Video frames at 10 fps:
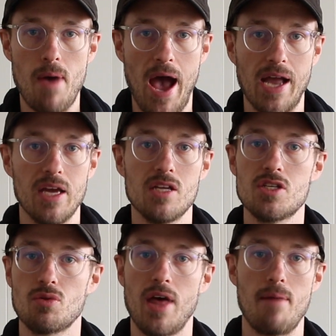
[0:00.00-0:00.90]

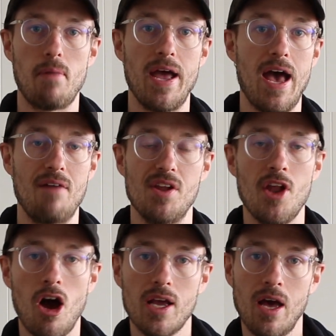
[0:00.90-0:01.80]
package that might have a
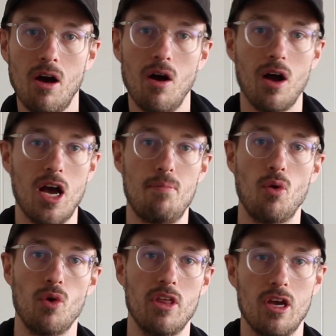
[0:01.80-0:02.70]
knockout, a couple
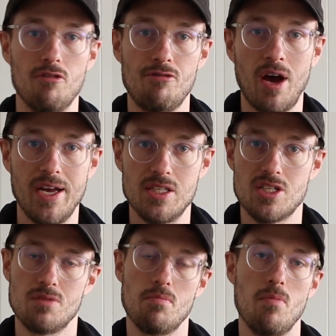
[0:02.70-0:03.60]
really good fights,
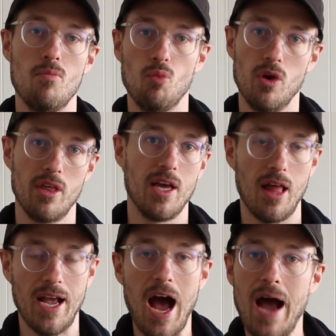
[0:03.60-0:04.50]
some really
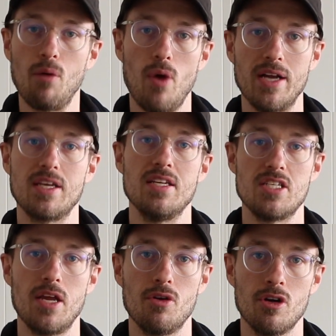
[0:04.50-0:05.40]
like high ranked
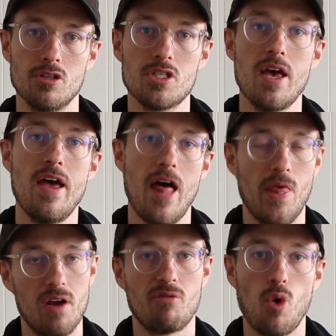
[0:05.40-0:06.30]
contenders, and
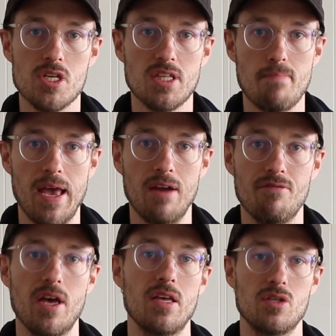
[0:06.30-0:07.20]
then of course the main
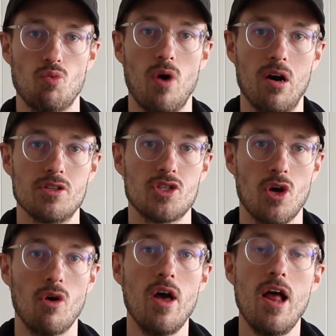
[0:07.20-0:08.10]
event as well. So